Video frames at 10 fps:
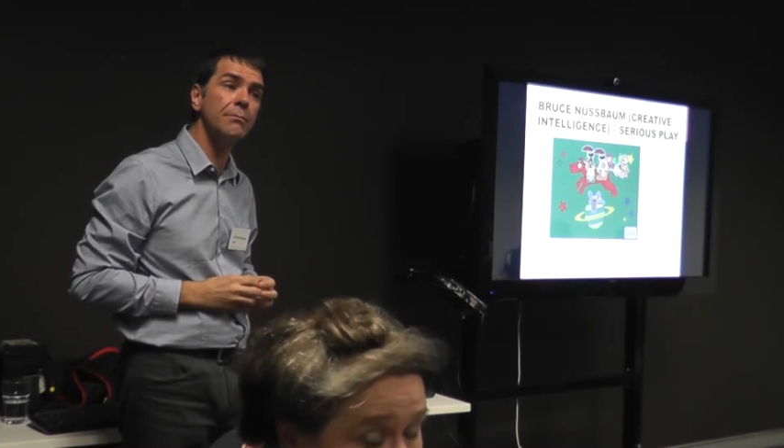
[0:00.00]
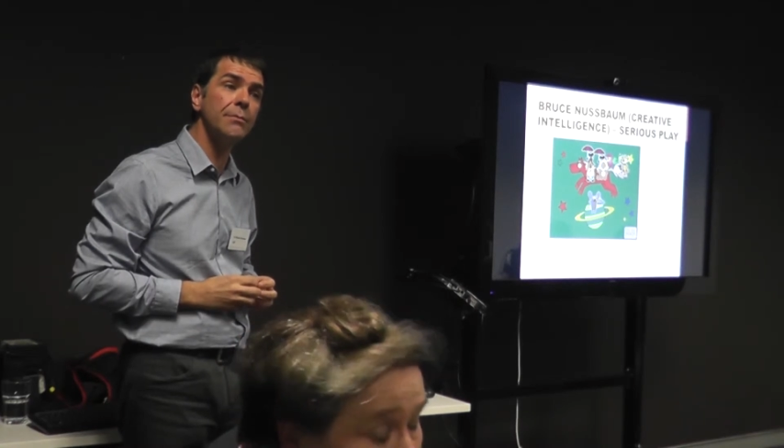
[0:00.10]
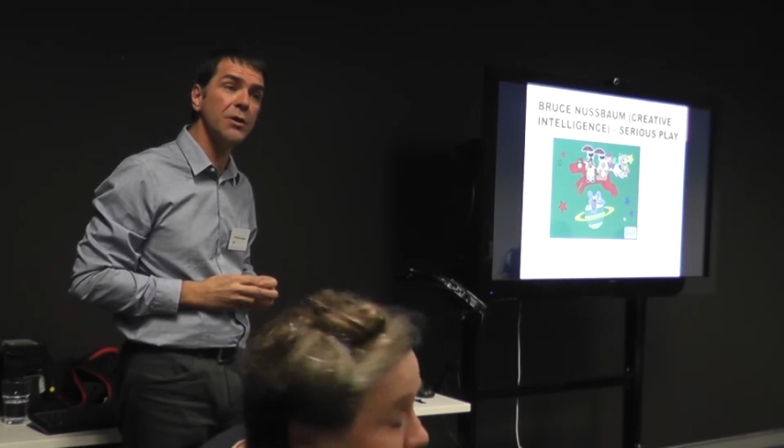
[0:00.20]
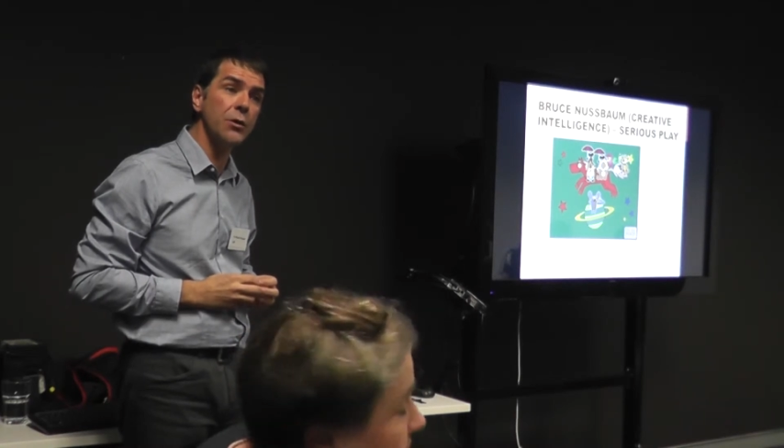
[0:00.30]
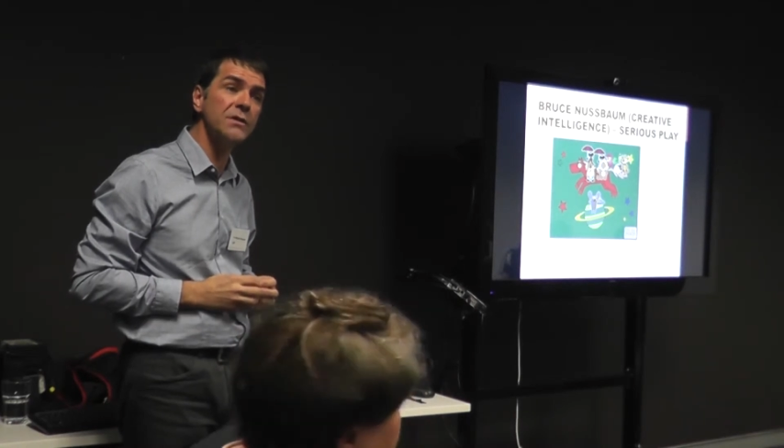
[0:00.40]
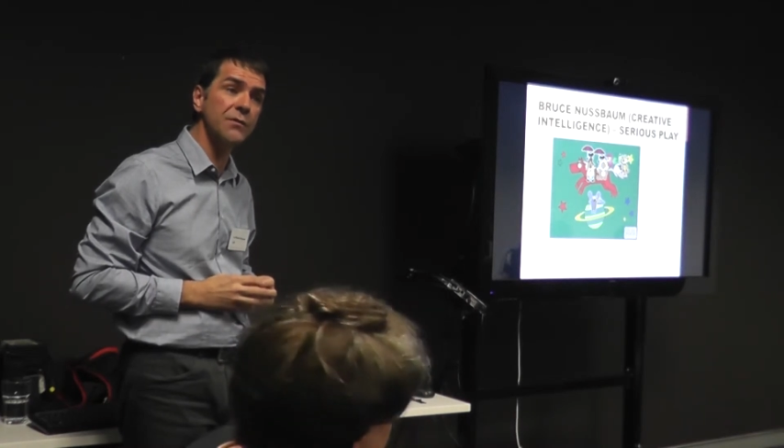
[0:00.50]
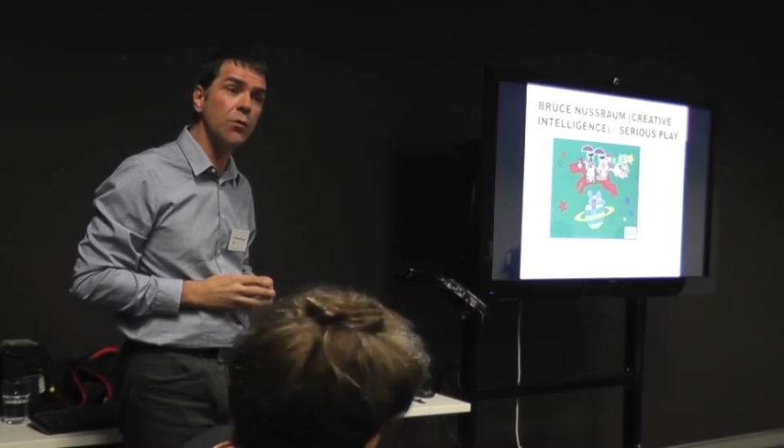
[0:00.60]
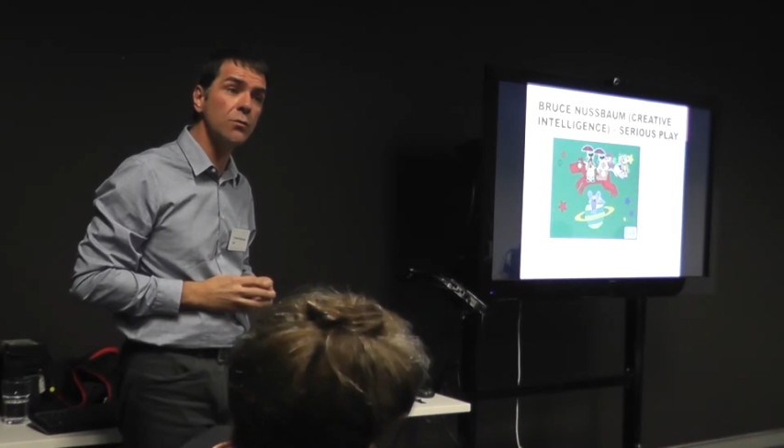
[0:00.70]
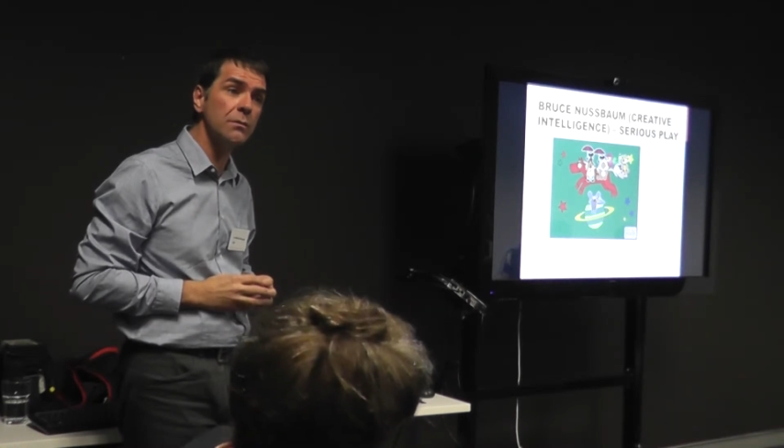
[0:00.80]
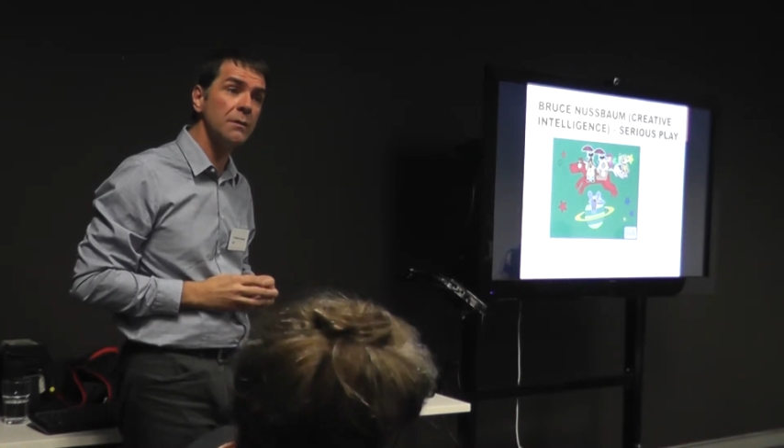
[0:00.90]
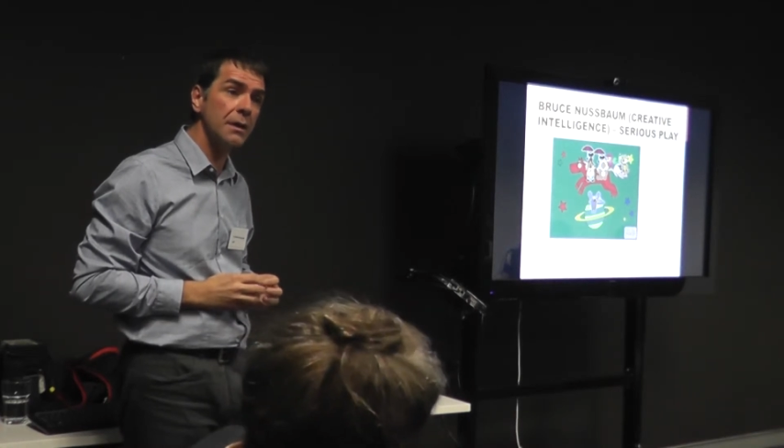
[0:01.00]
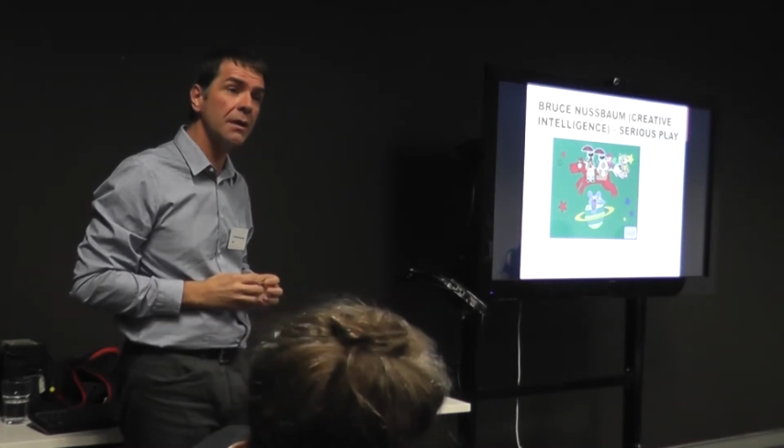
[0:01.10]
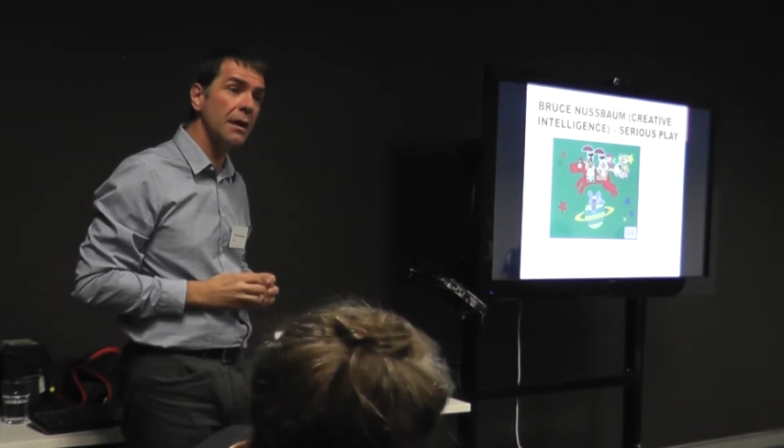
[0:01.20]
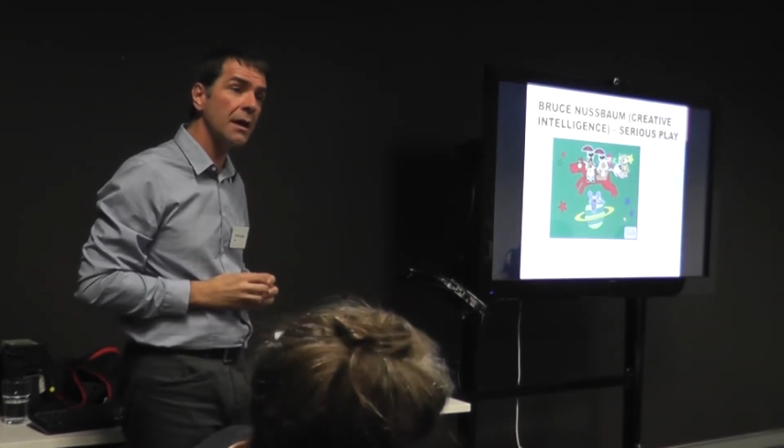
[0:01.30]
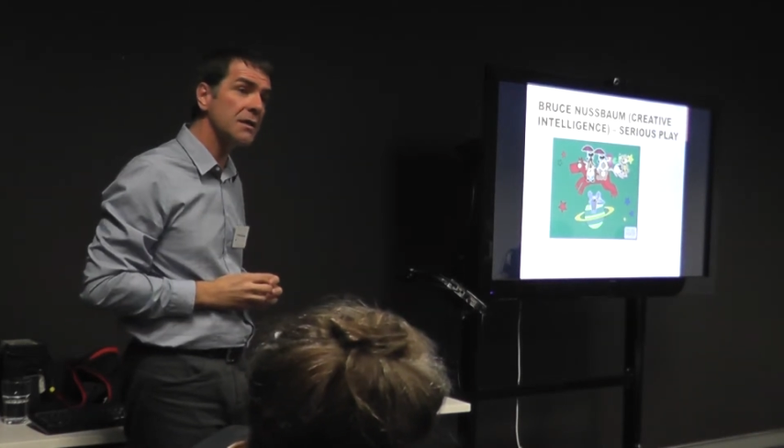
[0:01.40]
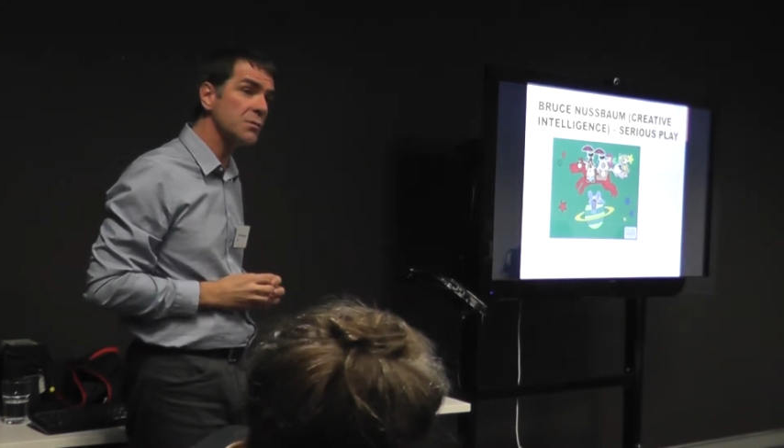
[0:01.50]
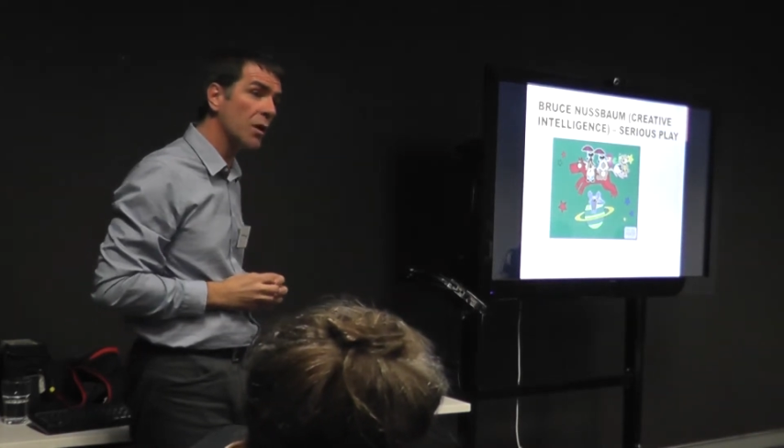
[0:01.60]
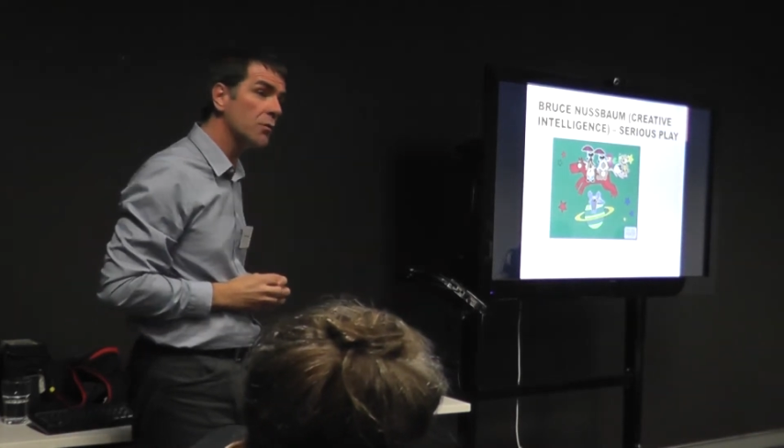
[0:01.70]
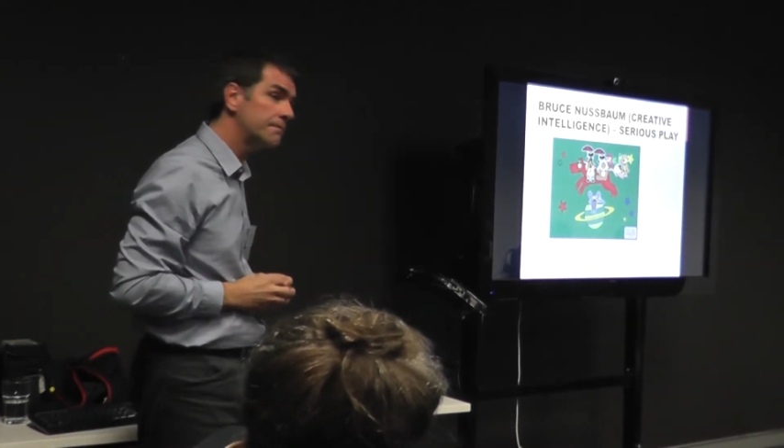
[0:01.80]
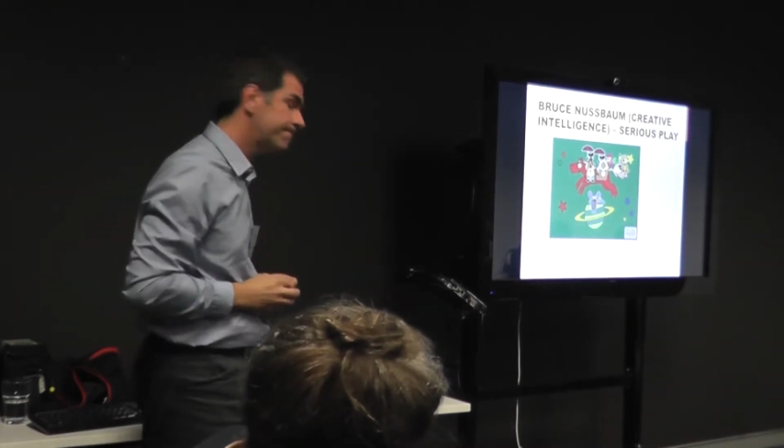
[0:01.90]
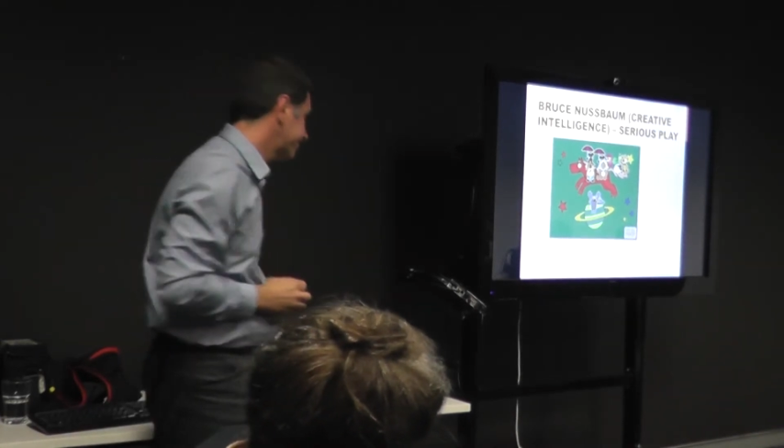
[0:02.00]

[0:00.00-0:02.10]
be useful as well.